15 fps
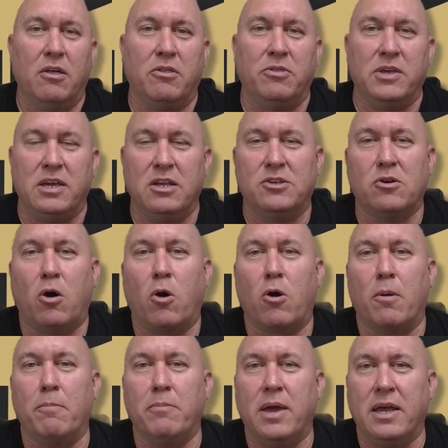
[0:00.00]
These are
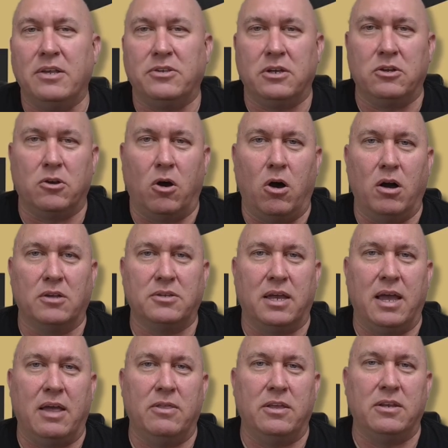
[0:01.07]
amazing dogs,
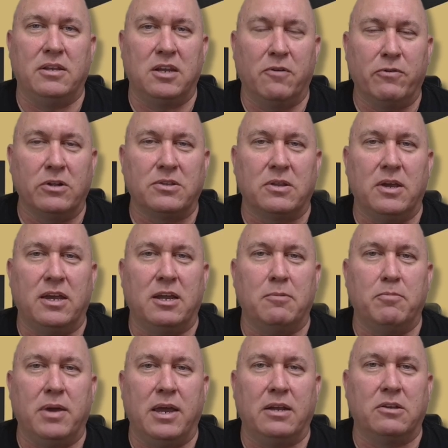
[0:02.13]
and the difference that they can
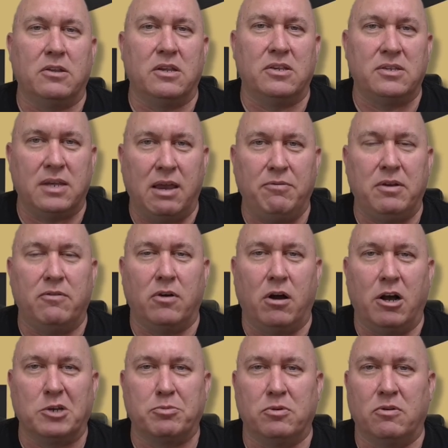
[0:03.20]
make to the safety of a
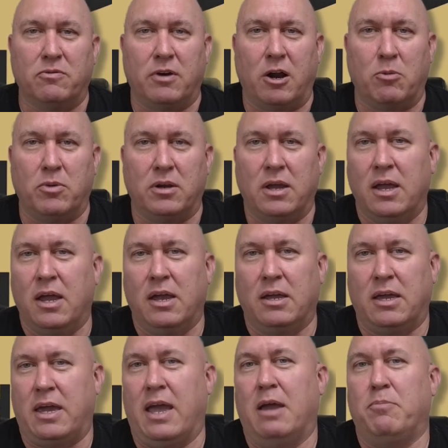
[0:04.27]
hospital environment
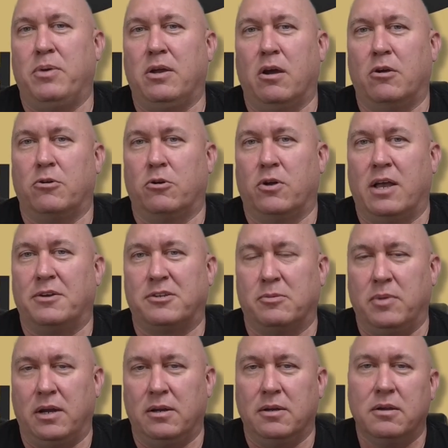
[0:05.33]
can't be
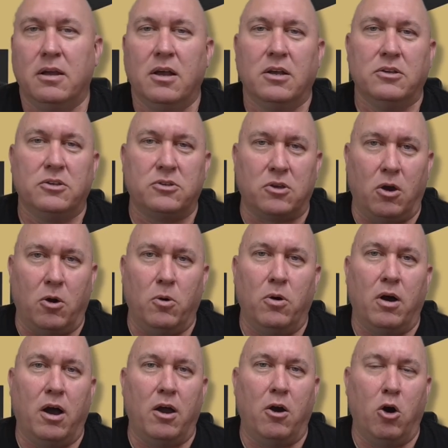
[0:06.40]
underestimated. So
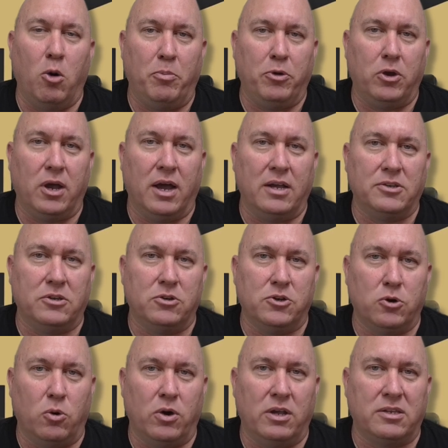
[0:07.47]
I hope you guys
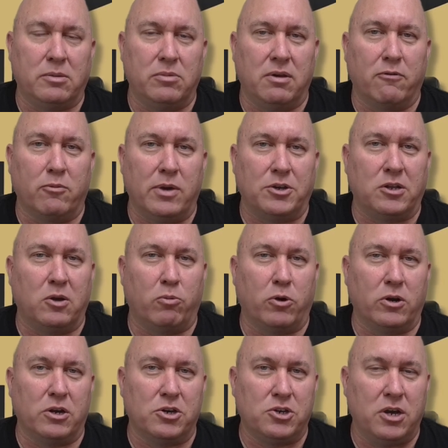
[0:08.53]
enjoy some of the information that we're
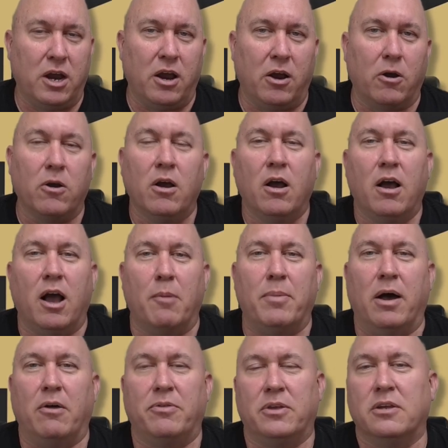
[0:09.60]
going to share
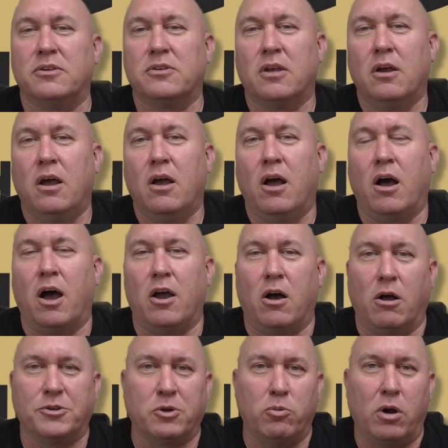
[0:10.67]
about this. I
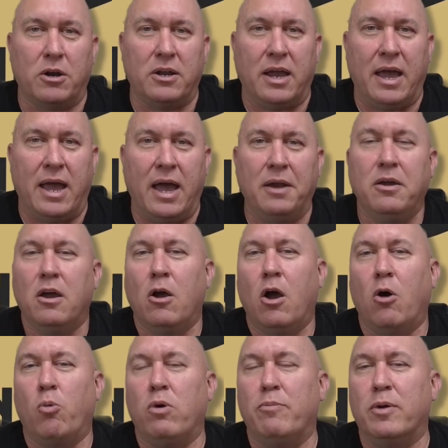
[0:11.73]
also wanted to add,
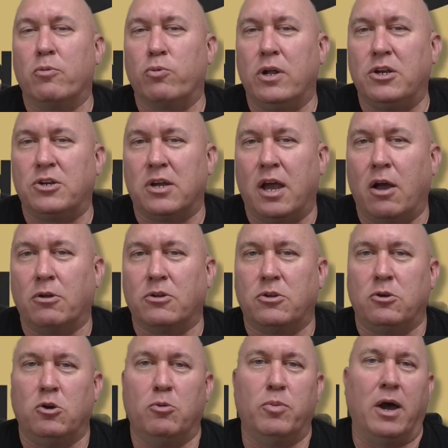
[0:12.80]
we've been reached out
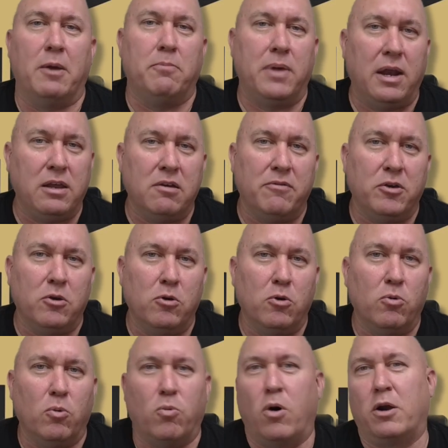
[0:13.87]
to by many of you
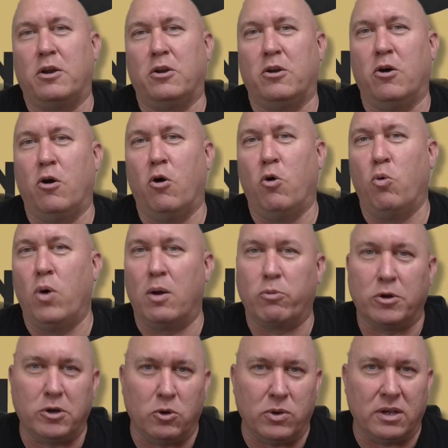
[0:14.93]
wanting to know when we're
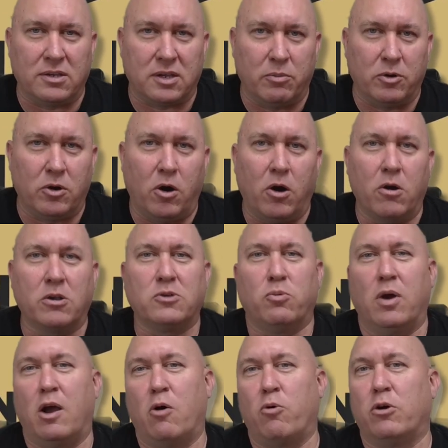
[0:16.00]
doing seminars,
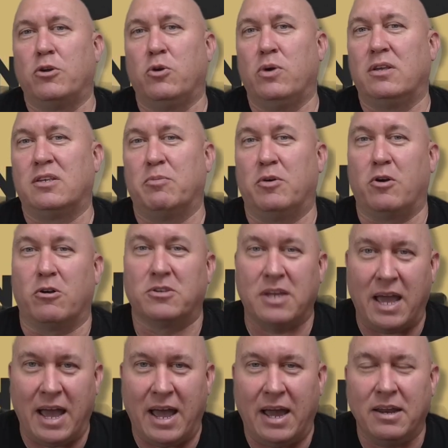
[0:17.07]
where we're doing seminars
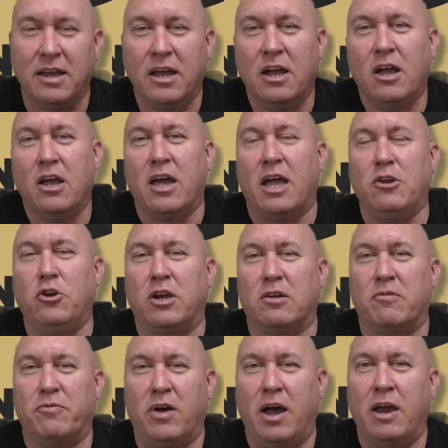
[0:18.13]
at, and you can
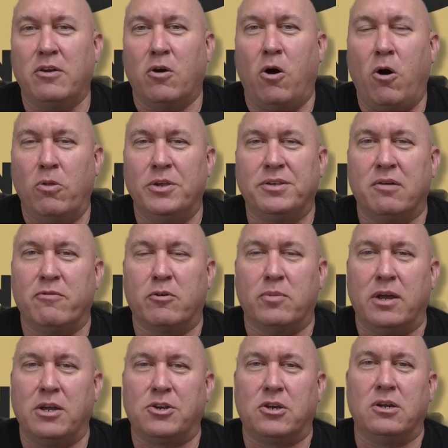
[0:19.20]
find all this
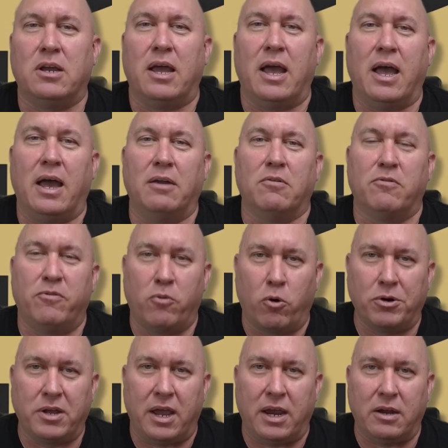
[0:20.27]
information at
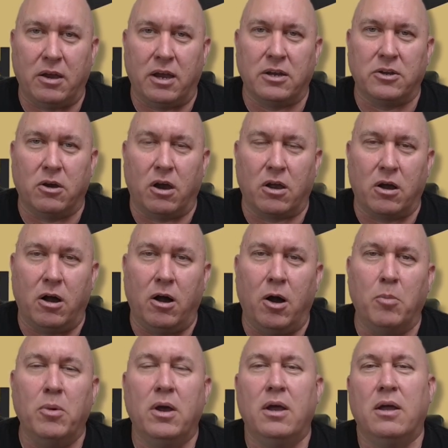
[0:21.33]

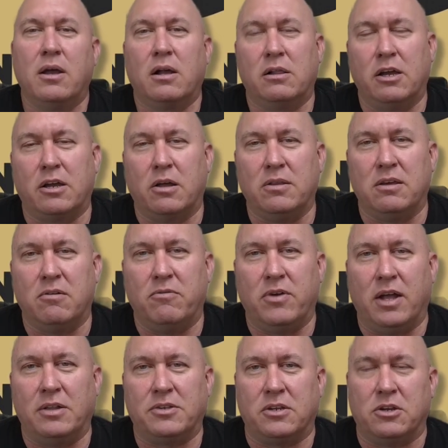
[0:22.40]
fordk9.com. Click on the
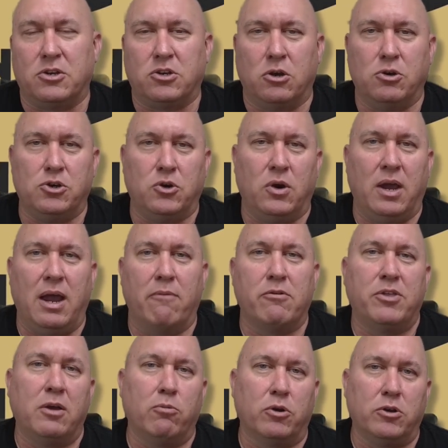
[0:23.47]
events and it shows you
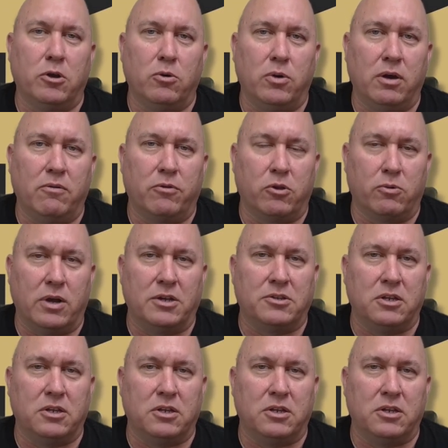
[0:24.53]
everything we're doing for the rest of the